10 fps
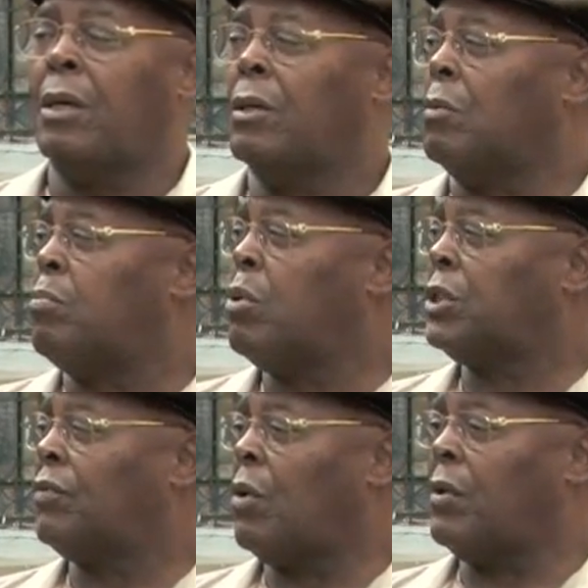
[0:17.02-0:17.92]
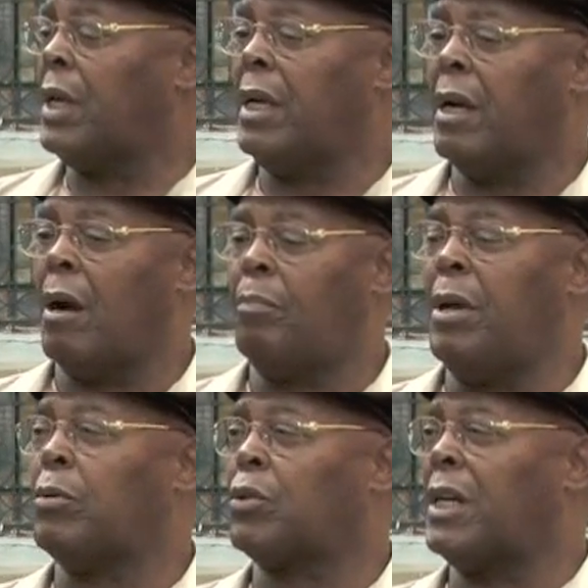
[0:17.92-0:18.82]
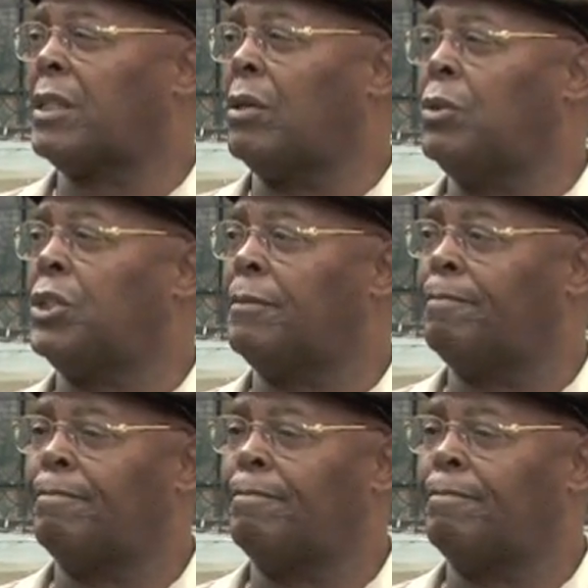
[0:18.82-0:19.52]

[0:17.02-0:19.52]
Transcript: to push for the uh, People's Resolution.